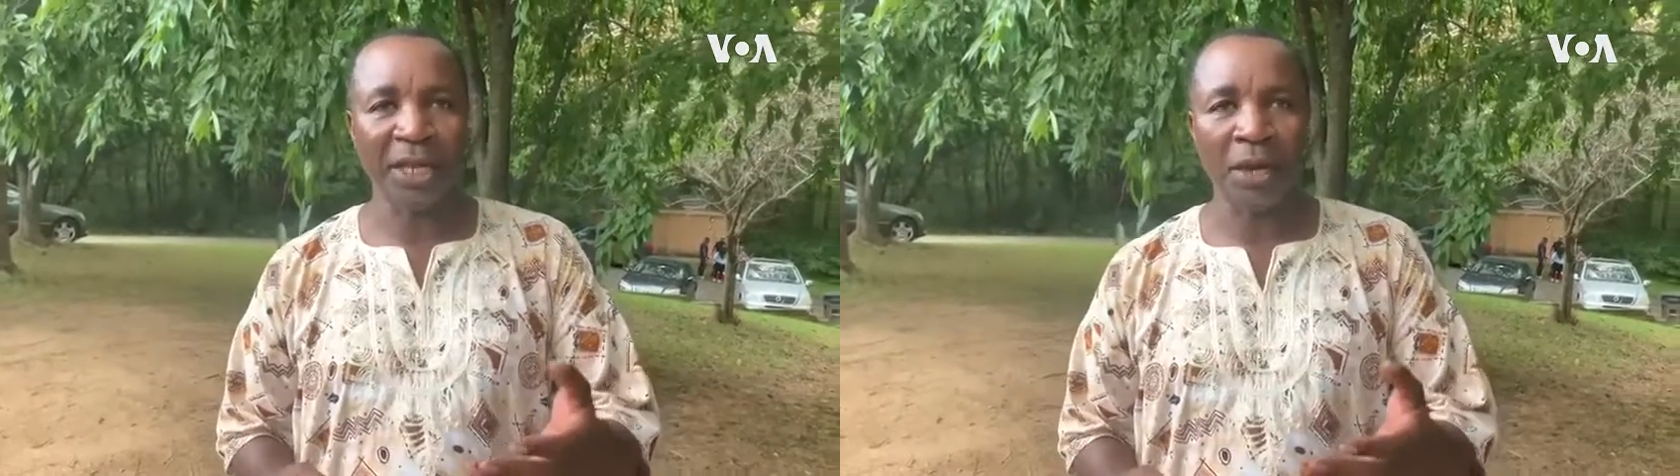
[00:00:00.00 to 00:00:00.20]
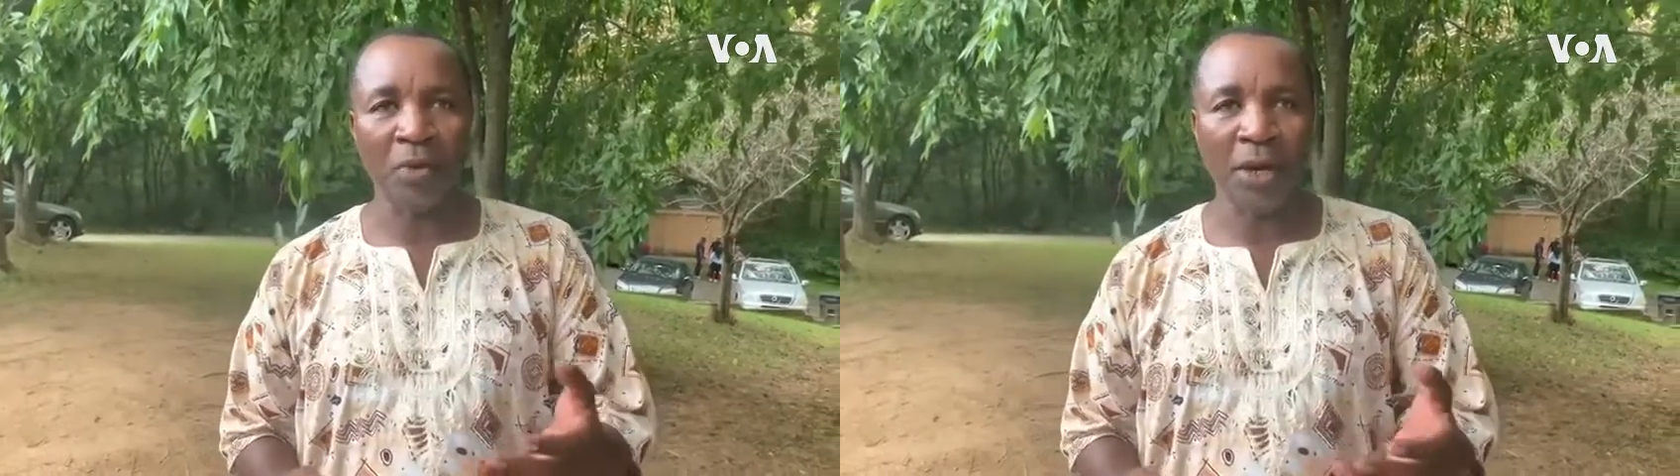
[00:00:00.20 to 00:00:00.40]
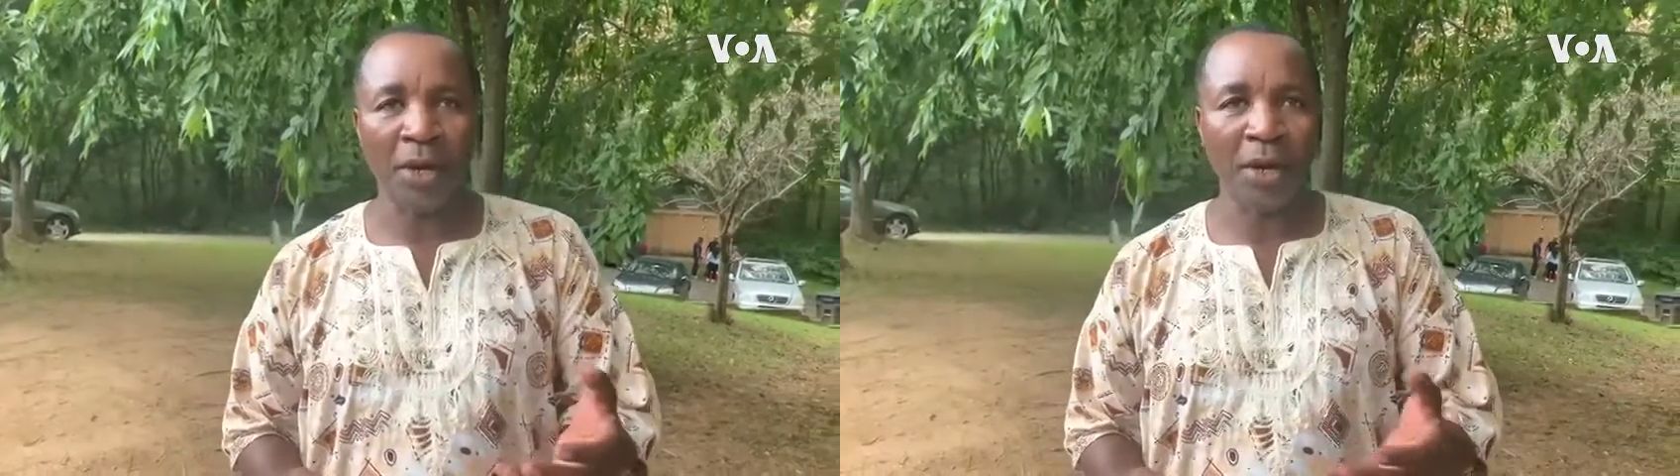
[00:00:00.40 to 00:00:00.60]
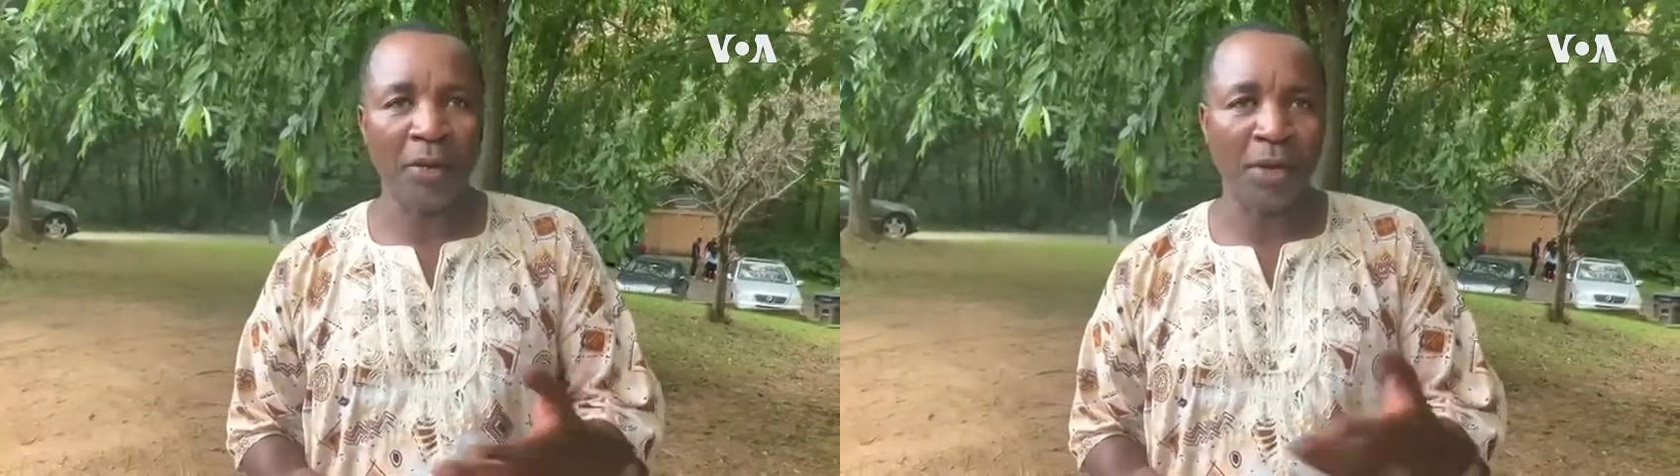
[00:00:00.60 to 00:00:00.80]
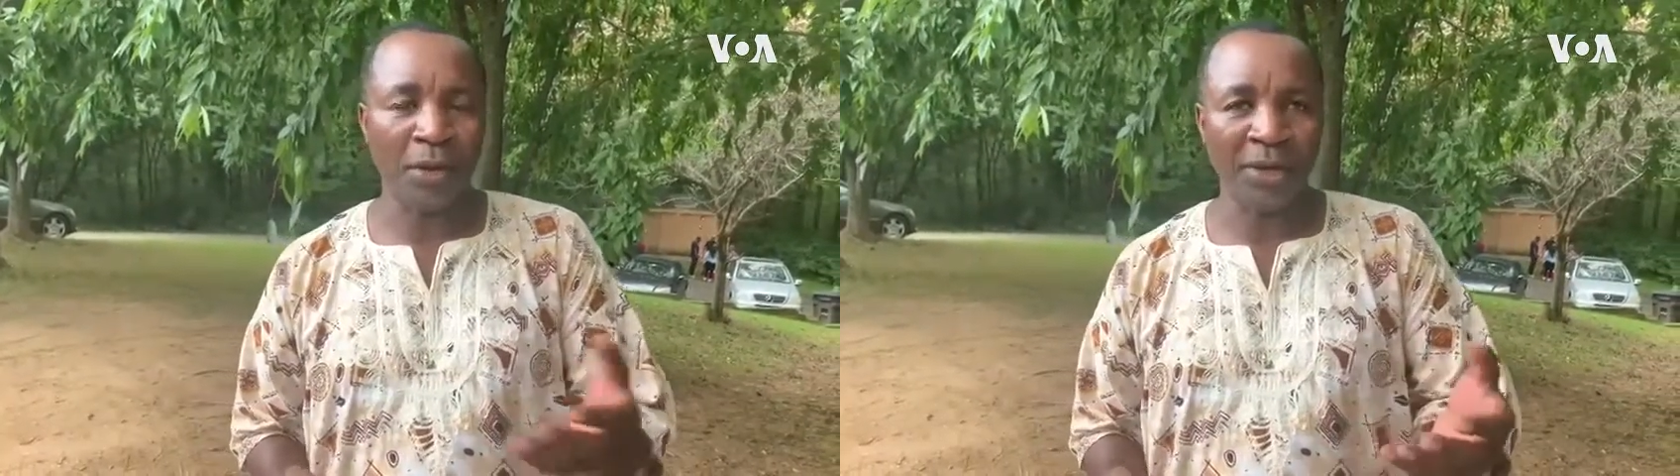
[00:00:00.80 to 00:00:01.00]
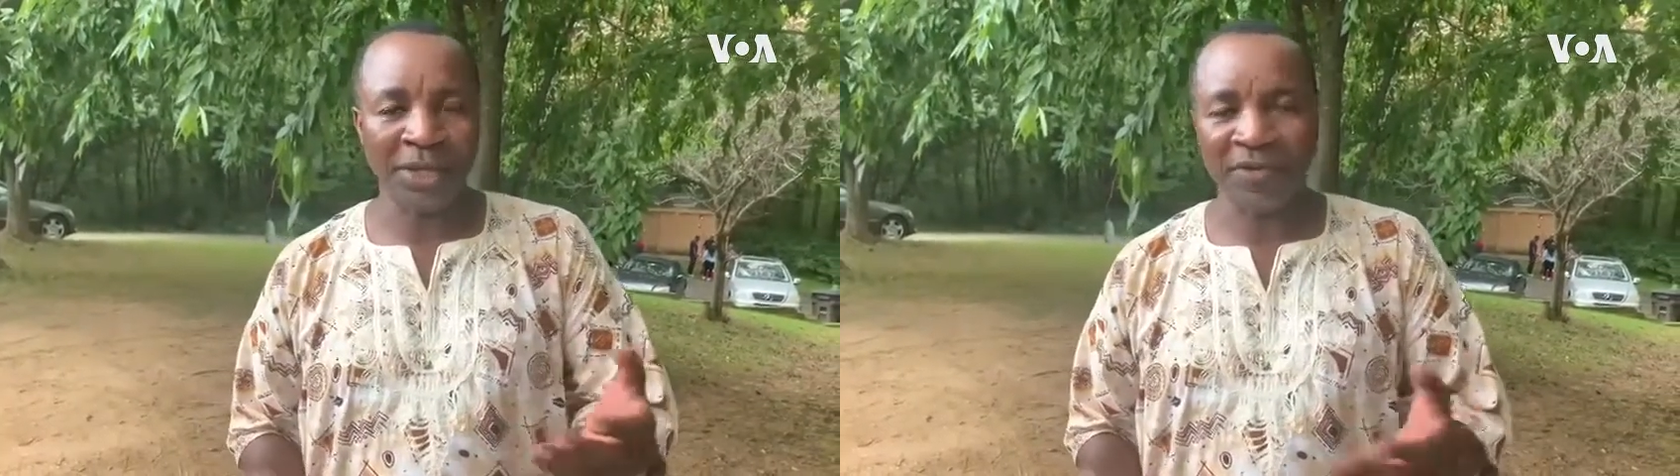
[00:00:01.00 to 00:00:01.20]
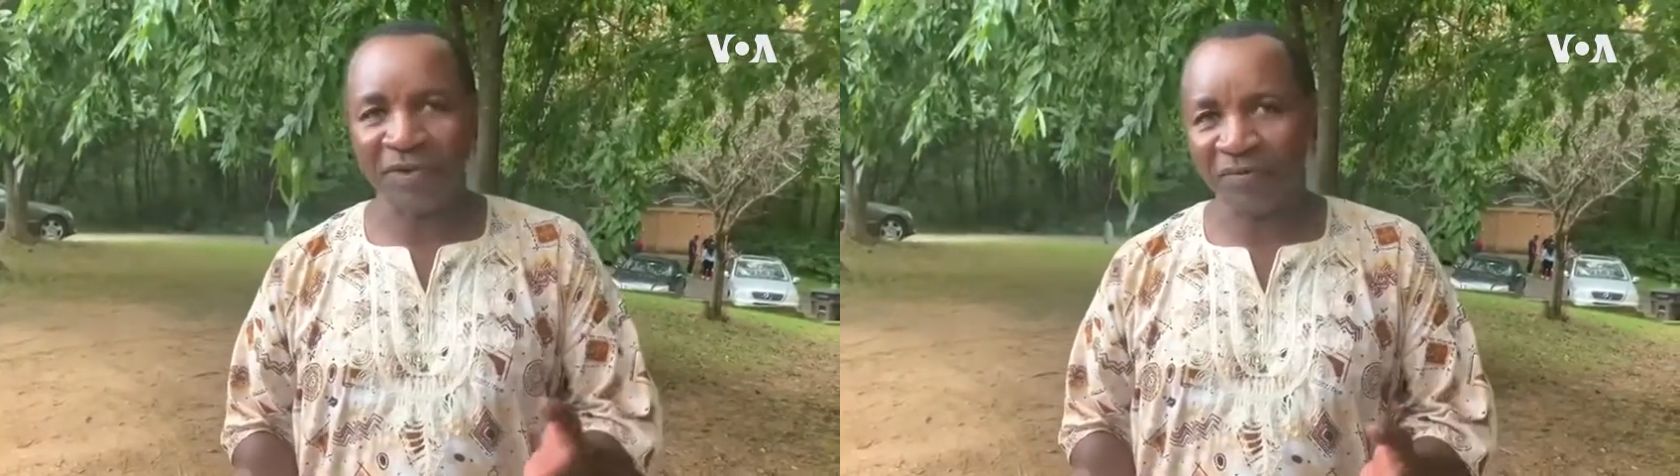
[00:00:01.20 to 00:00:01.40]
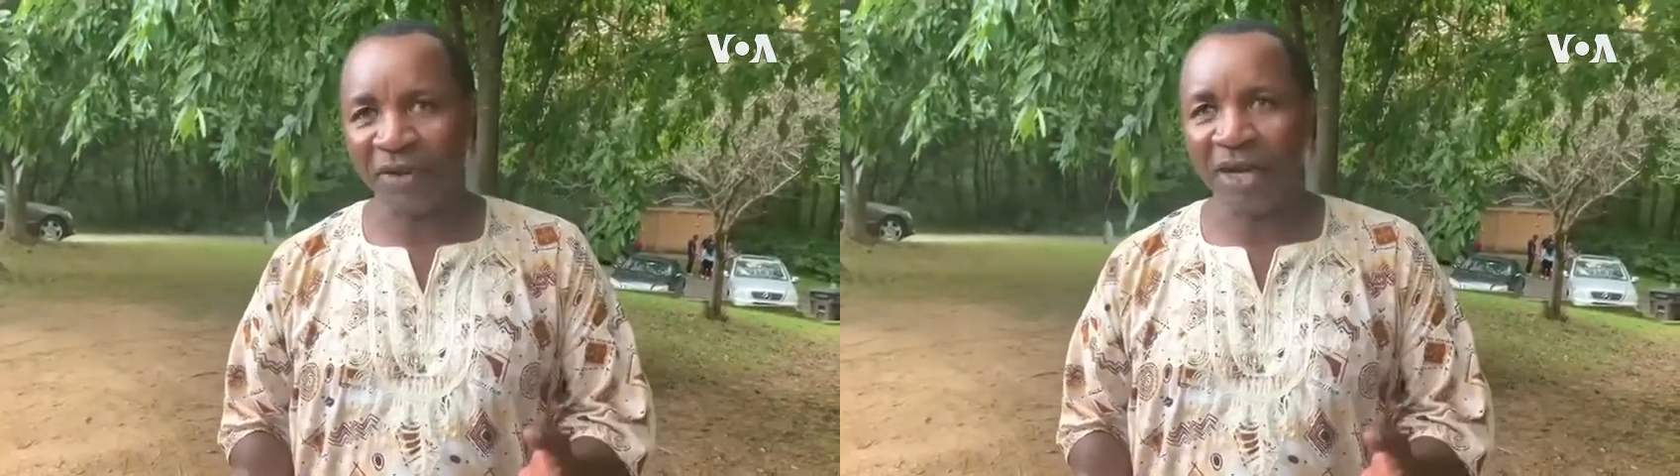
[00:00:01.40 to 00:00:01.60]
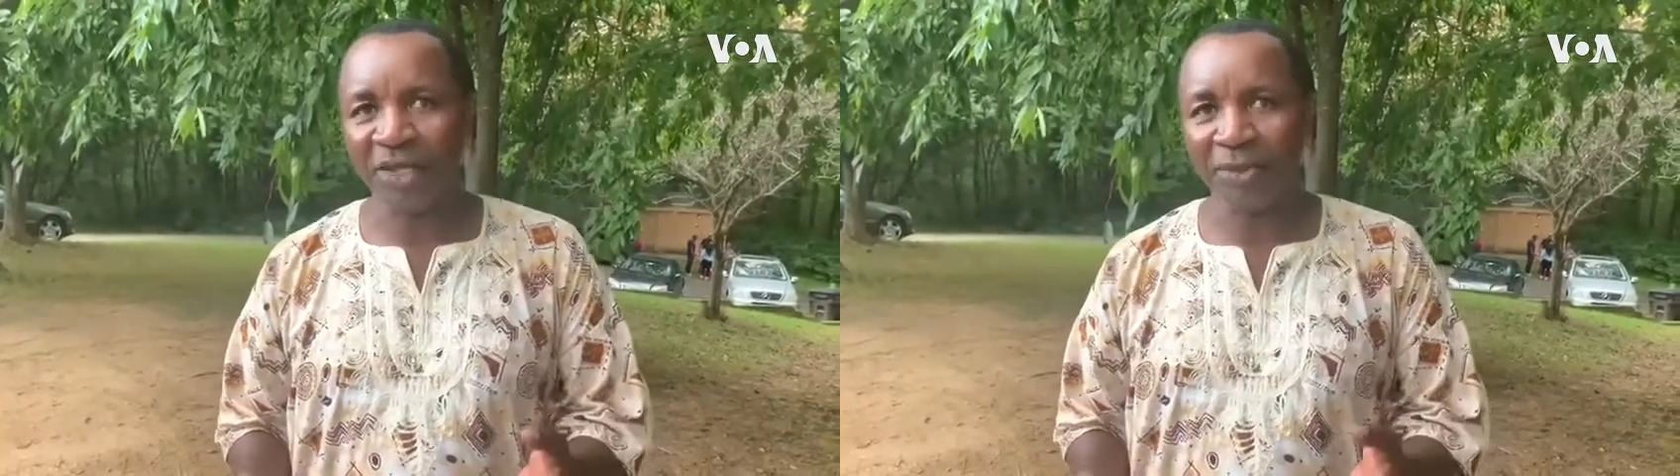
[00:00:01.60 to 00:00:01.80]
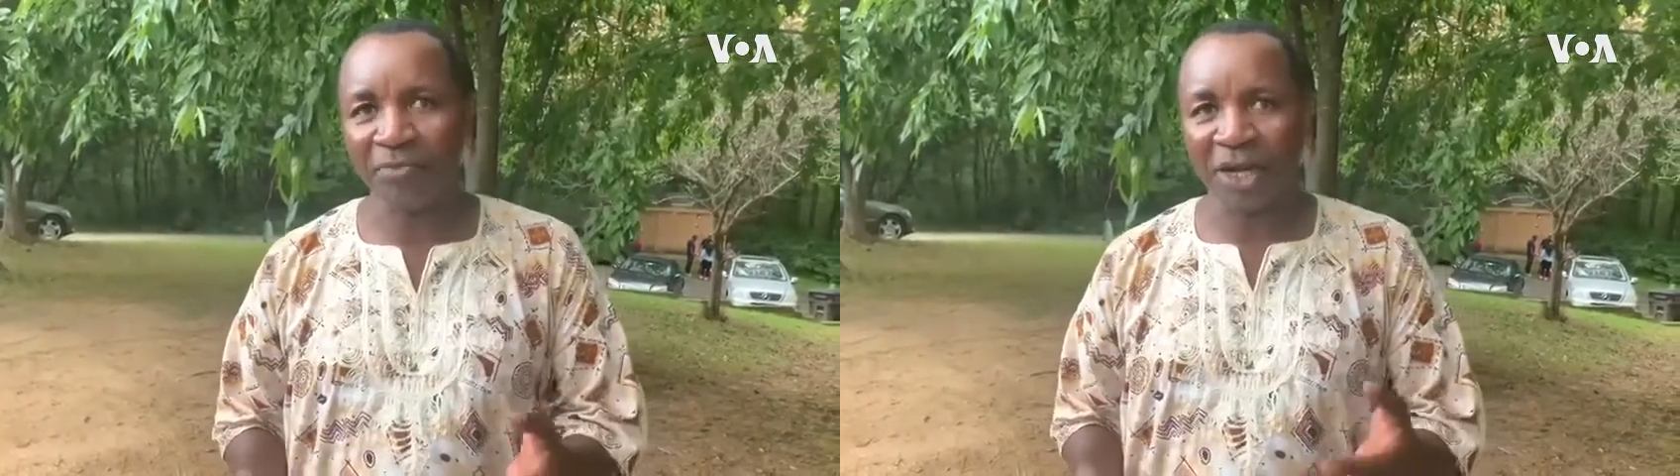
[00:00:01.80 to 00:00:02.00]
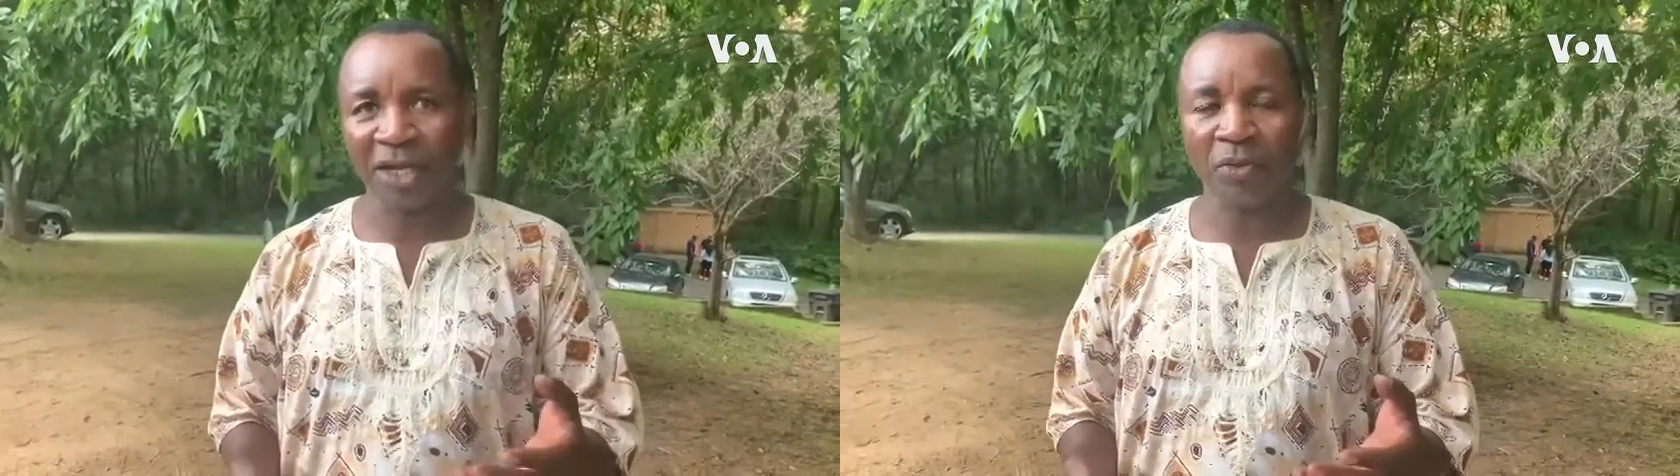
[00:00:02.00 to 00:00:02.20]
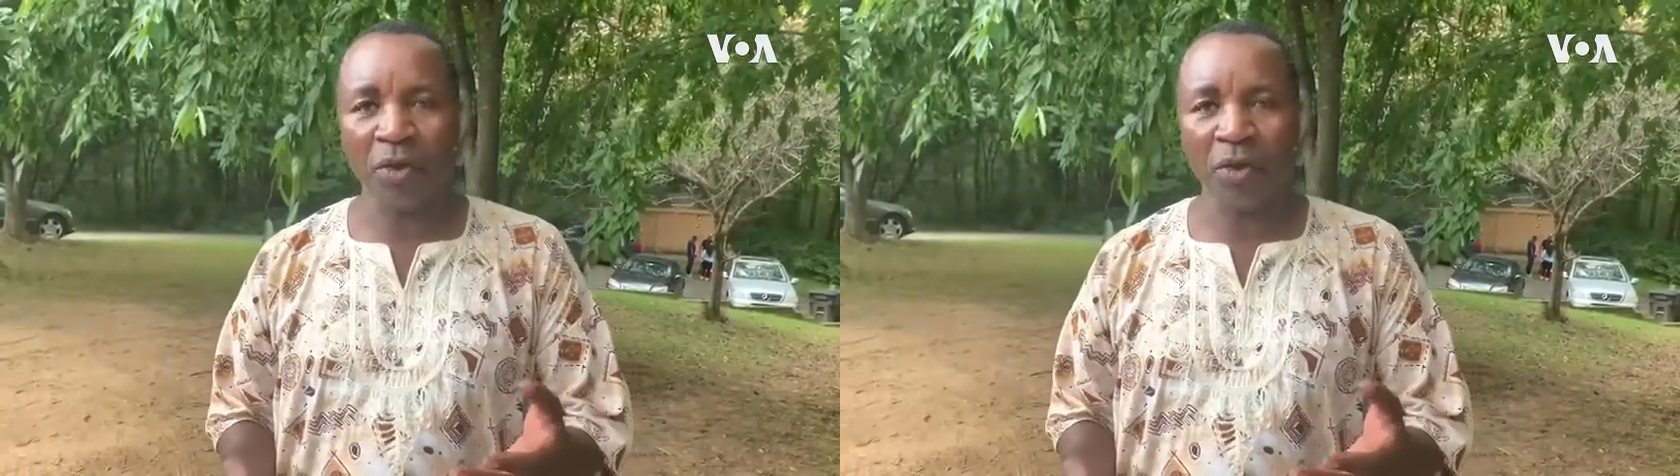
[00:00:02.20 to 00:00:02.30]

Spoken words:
our God-given right back, mm-hmm.